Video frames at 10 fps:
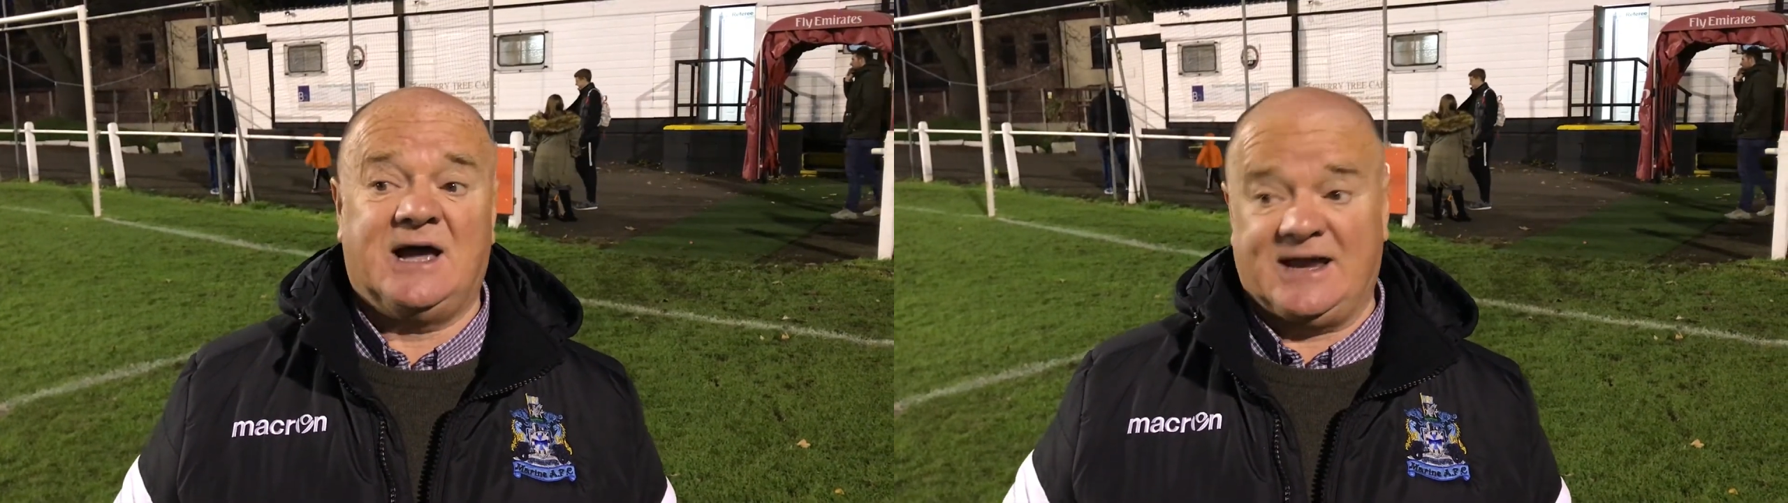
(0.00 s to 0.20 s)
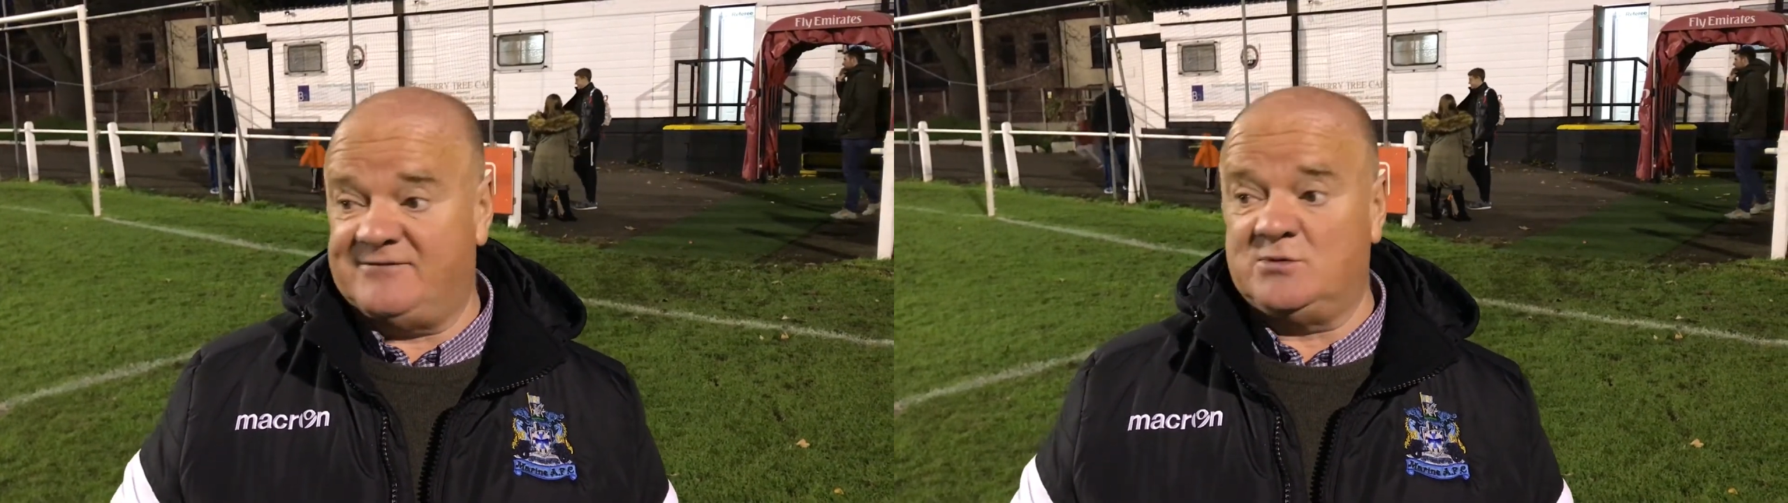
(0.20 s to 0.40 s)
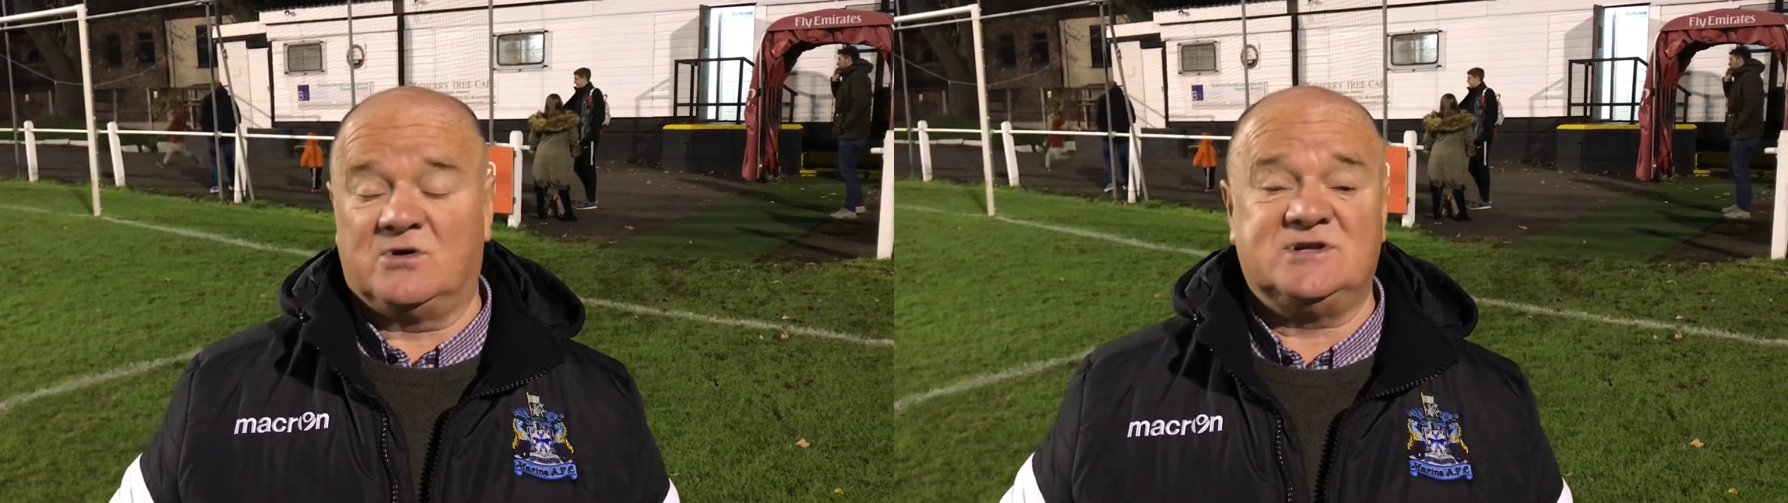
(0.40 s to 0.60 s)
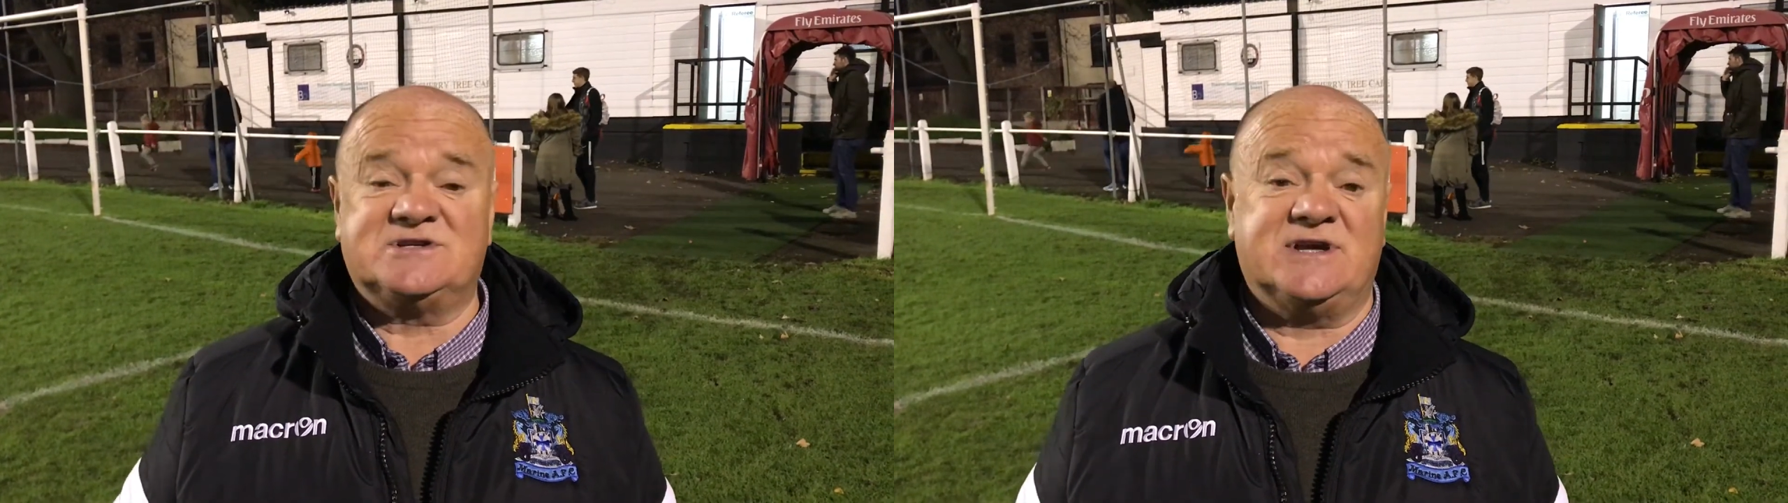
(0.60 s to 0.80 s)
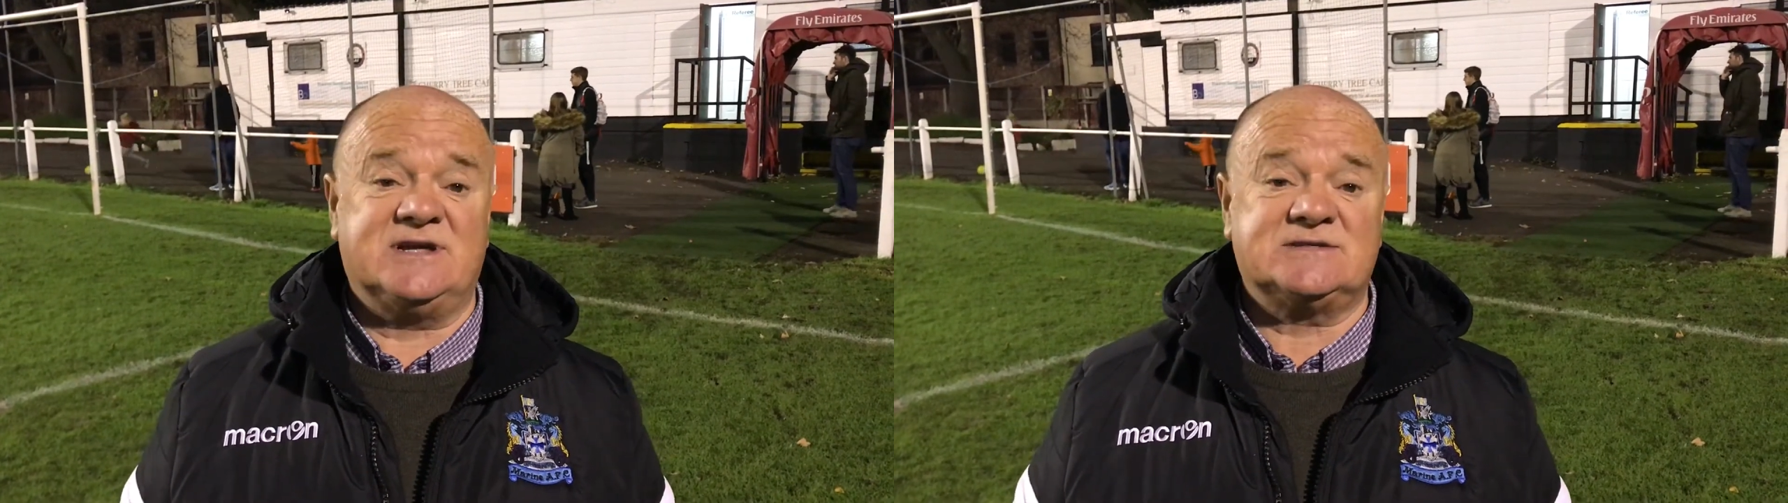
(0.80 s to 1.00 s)
and everyone
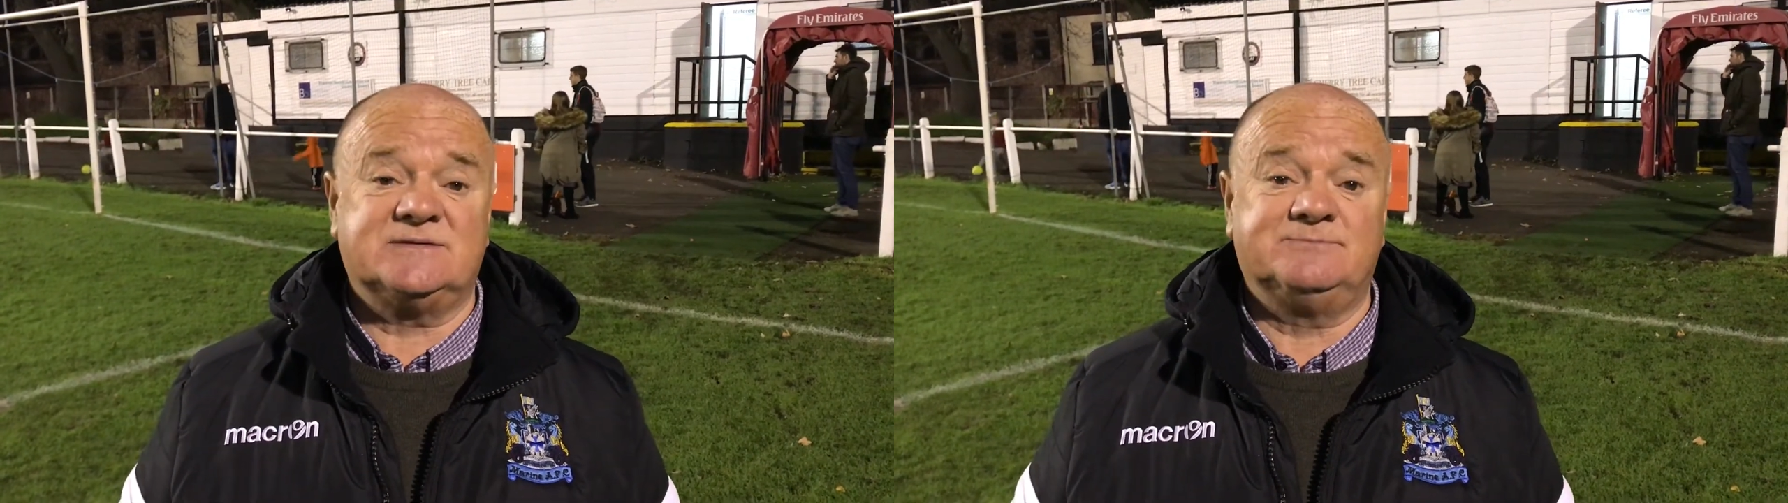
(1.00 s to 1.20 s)
concerned.